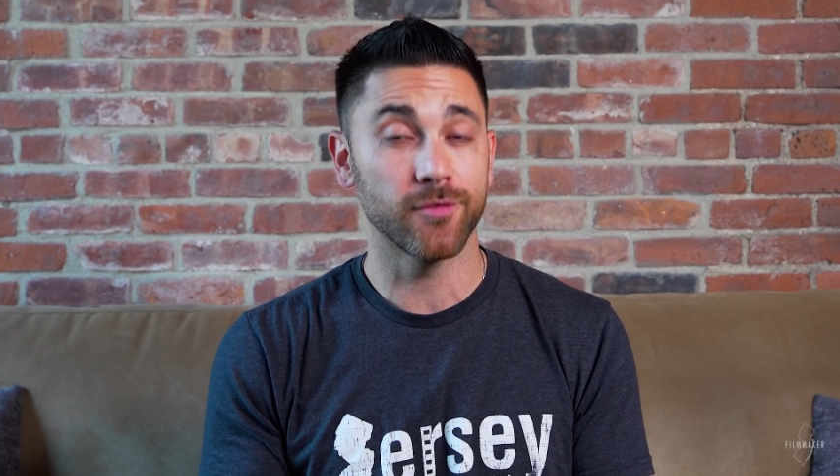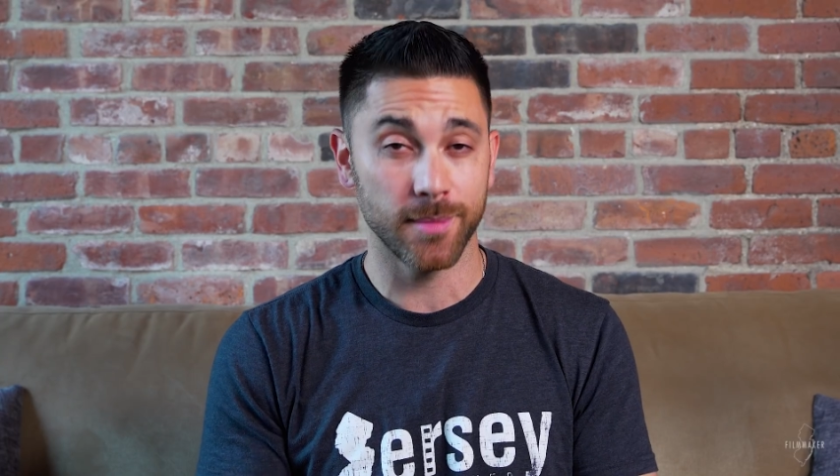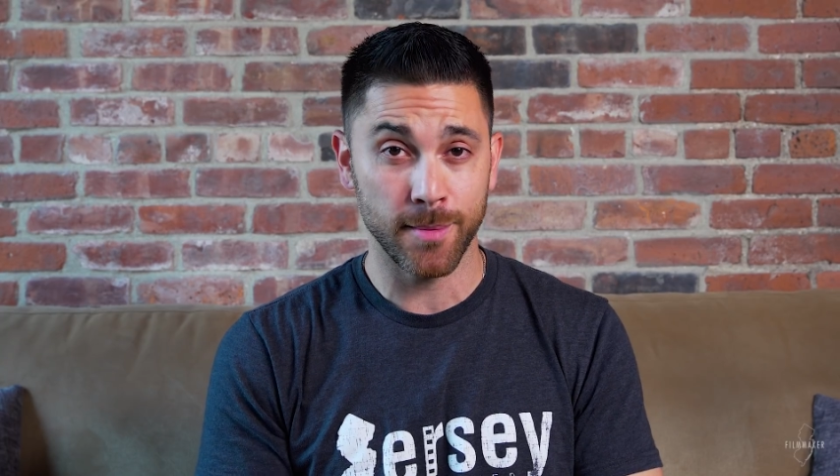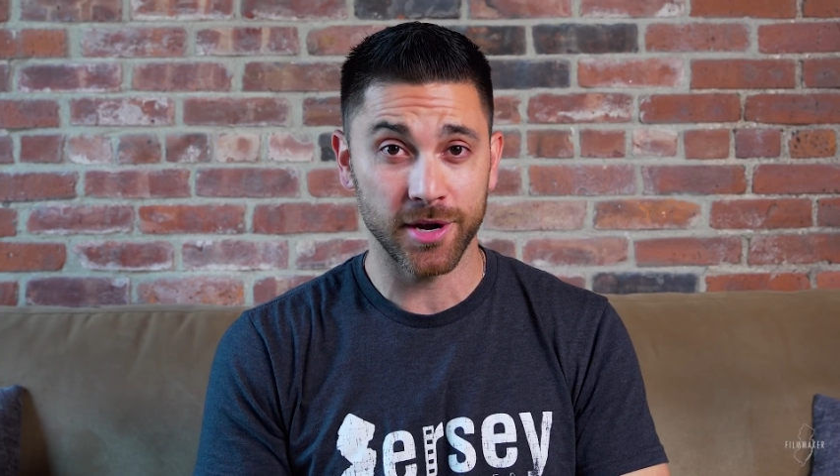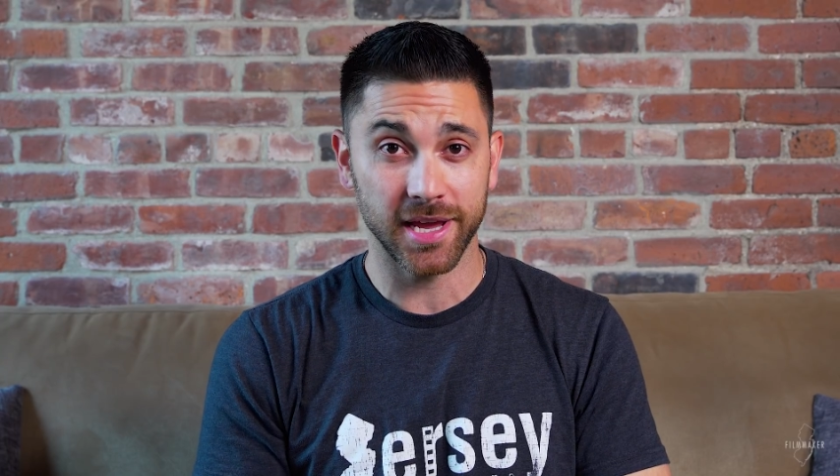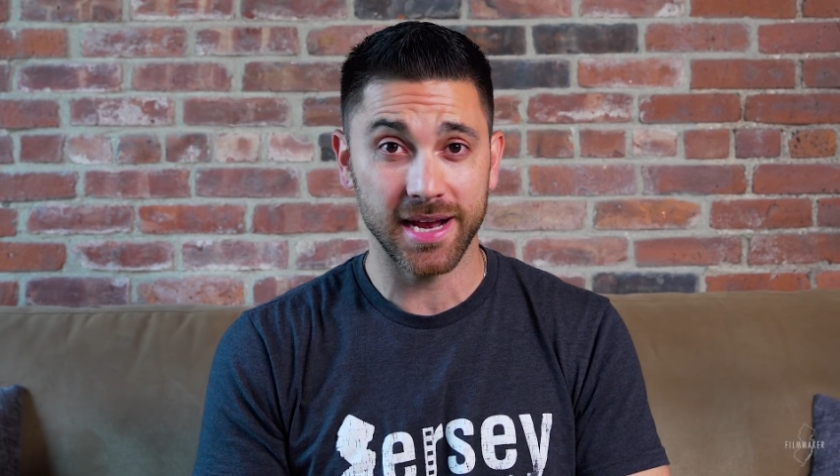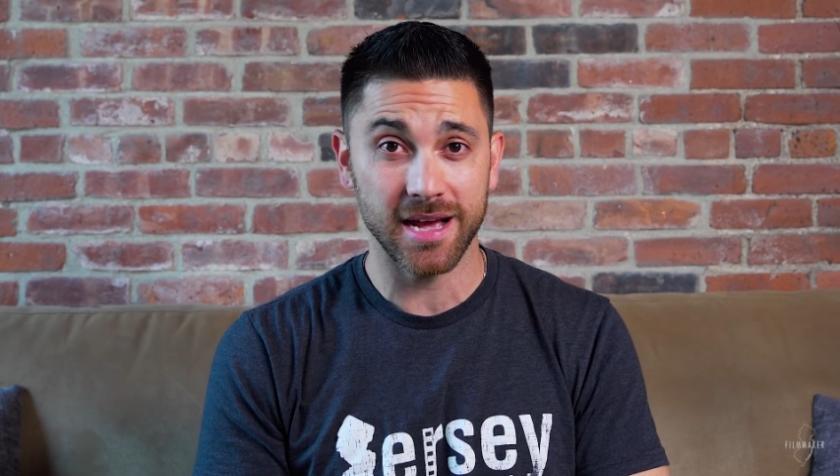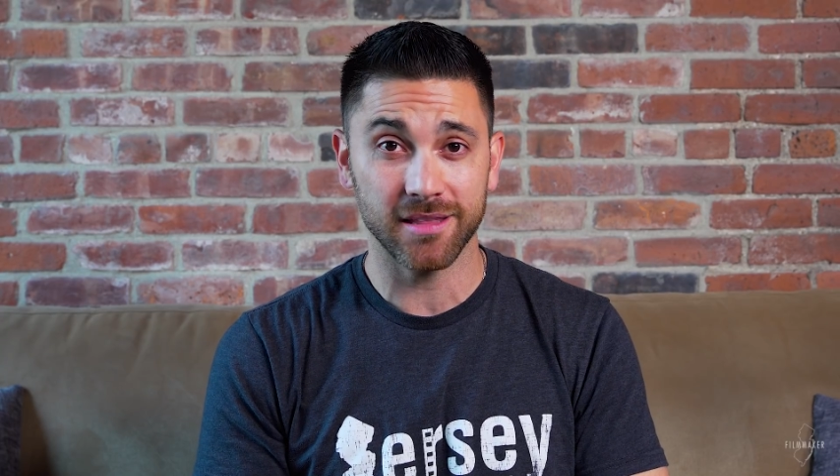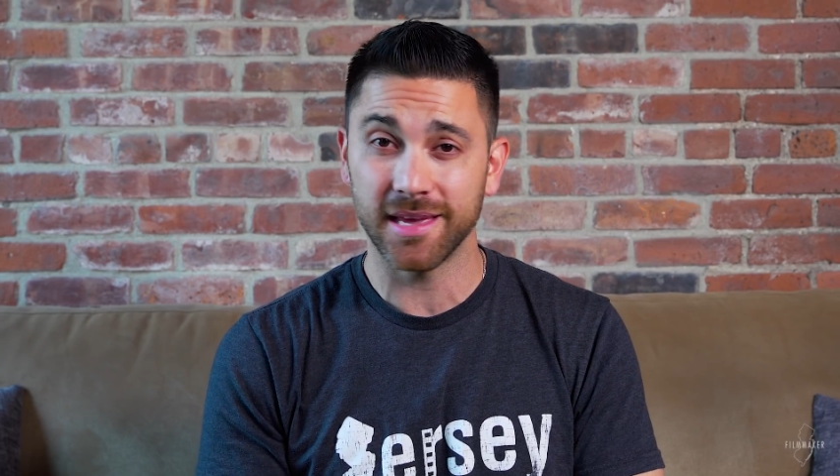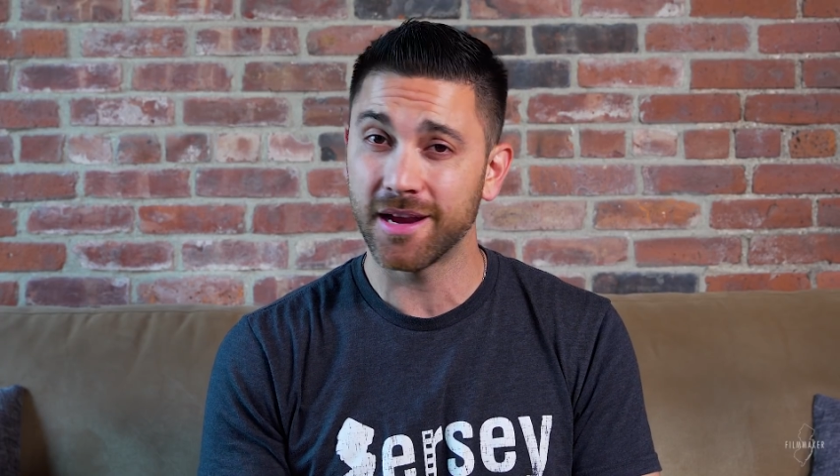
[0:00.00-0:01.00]
remember to get
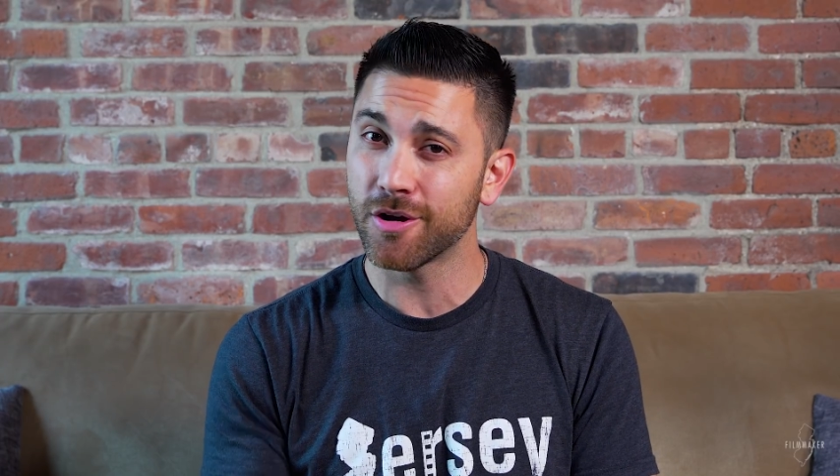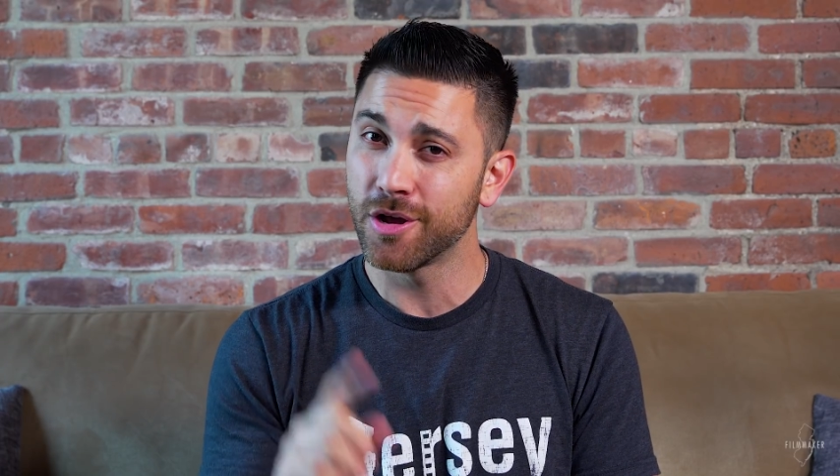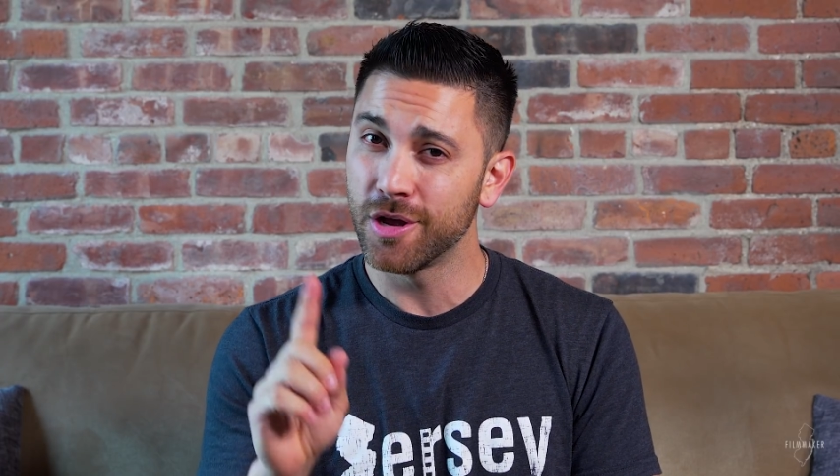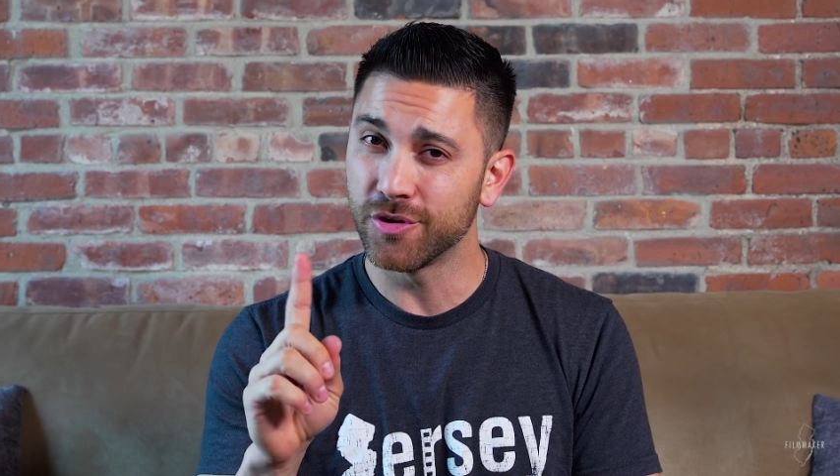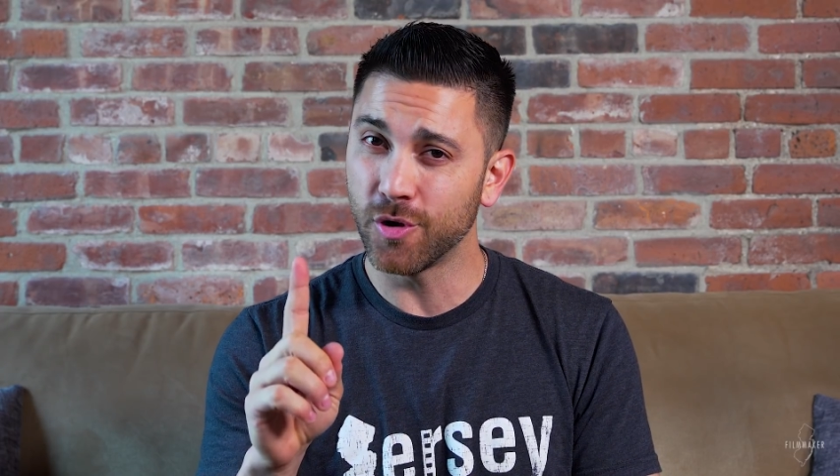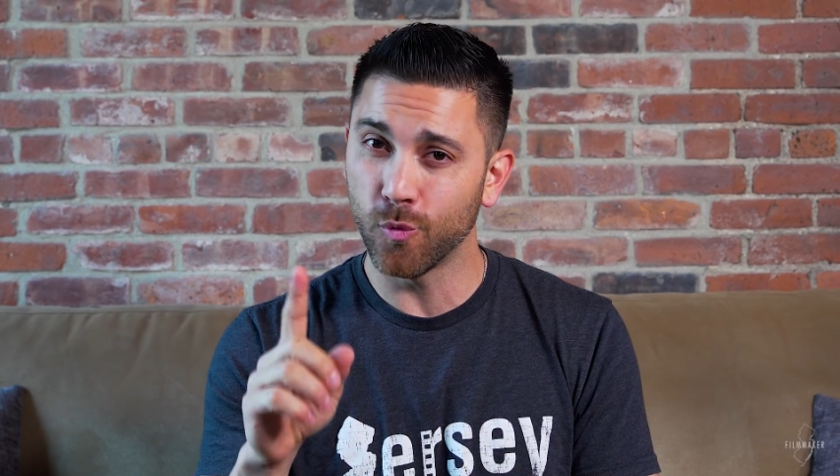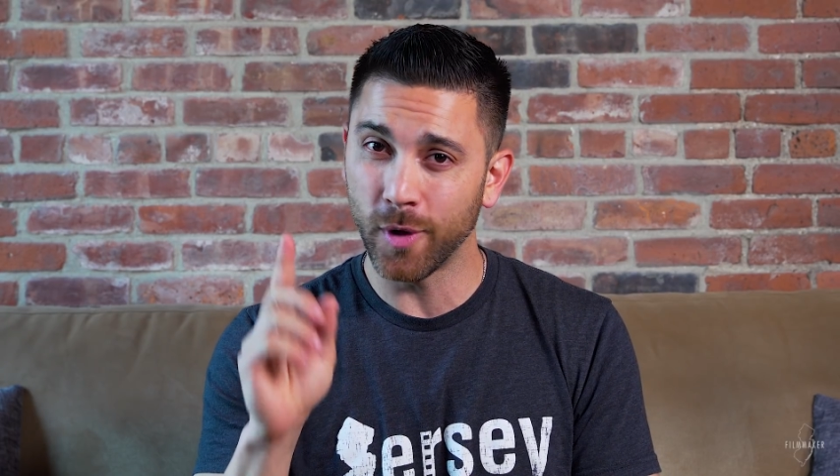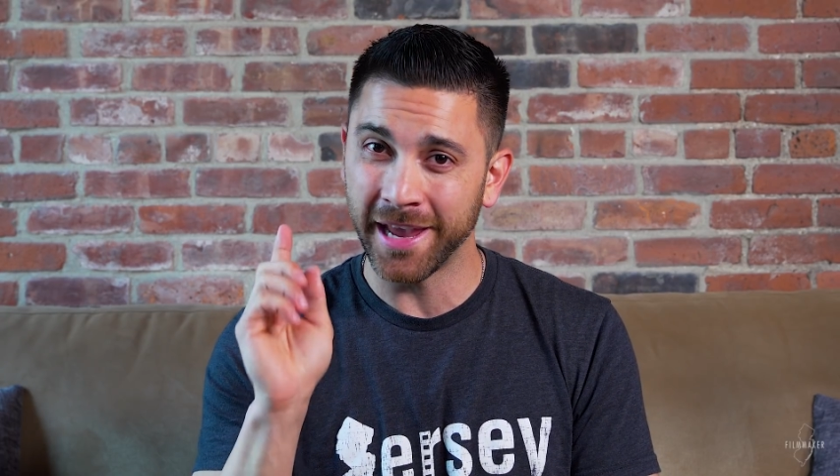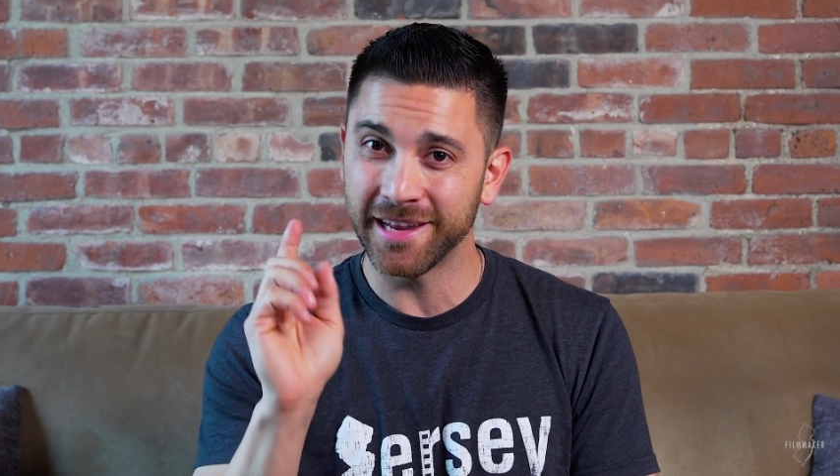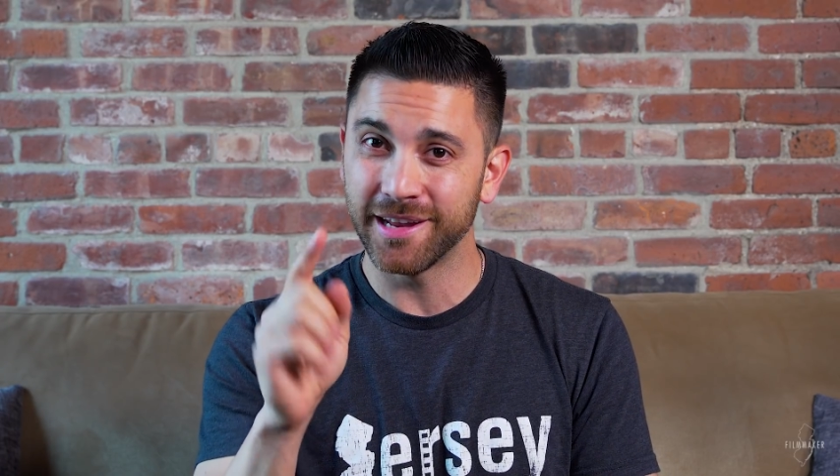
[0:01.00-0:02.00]
out there, don't
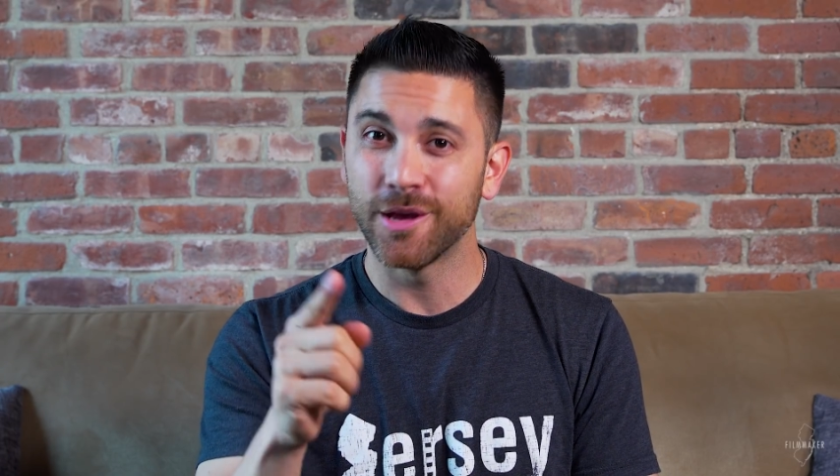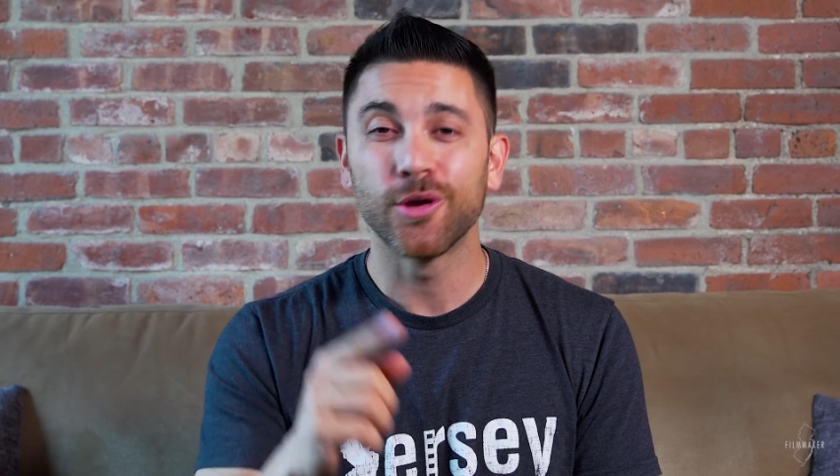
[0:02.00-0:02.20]
wait,